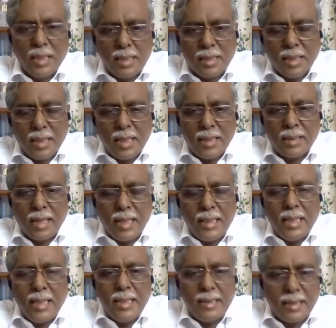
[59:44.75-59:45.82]
Krishnan has
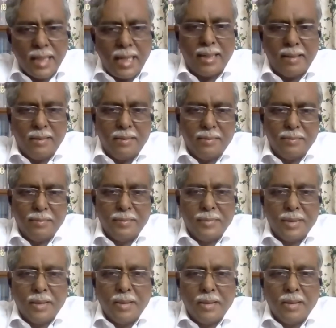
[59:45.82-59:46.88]
rightly said
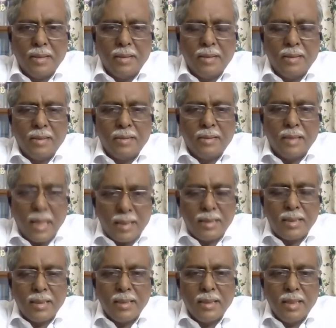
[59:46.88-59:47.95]

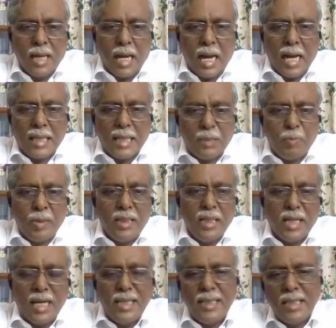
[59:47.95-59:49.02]
that as per
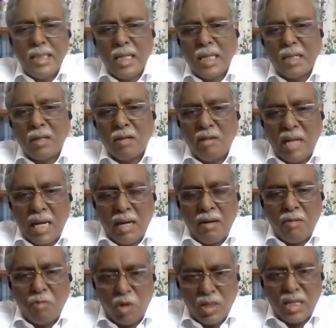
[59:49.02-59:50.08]
the
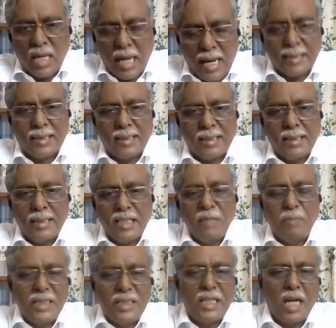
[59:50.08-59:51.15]
1901 Act
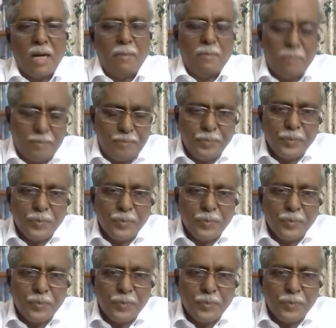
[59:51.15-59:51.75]
in Punjab,